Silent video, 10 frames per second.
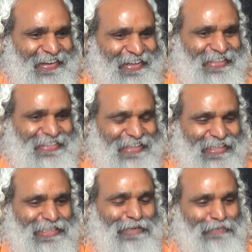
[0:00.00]
It is
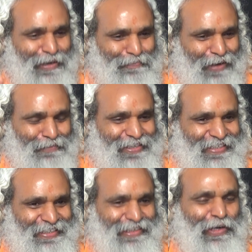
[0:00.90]
just for
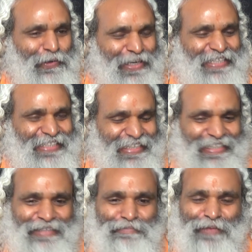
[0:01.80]
publicity,
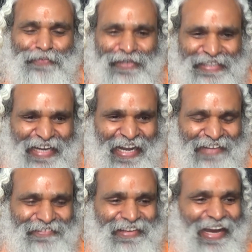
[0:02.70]
wasting people
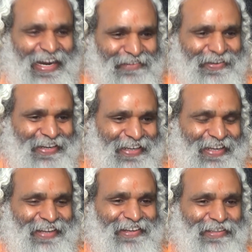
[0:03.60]
time and
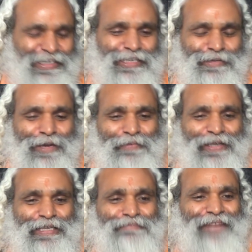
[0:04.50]
money. Just
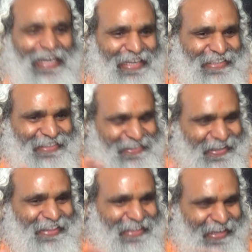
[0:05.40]
for some mileage,
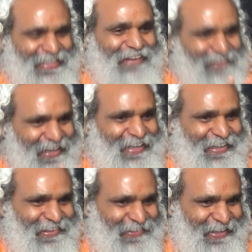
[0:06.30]
nothing else. I'm very
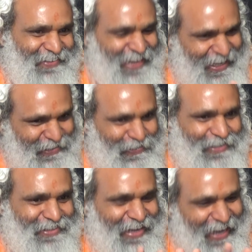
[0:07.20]
clear, okay? When I do
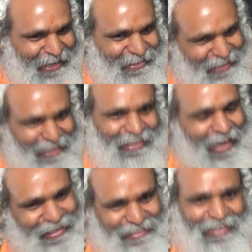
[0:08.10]
also, I'll tell
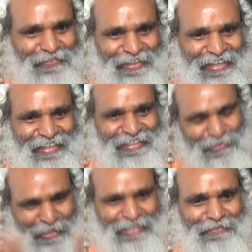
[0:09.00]
there itself, okay? It's
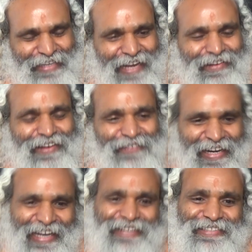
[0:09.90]
a waste of time.
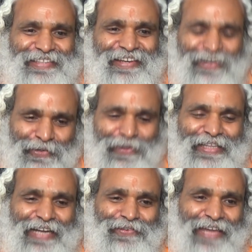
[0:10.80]
But let us know
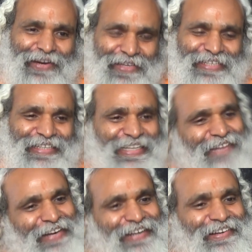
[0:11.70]
that we are wasting
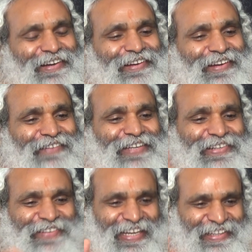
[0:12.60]
time and coming
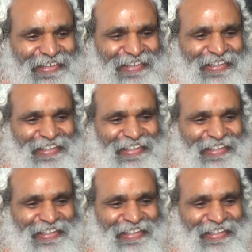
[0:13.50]
together.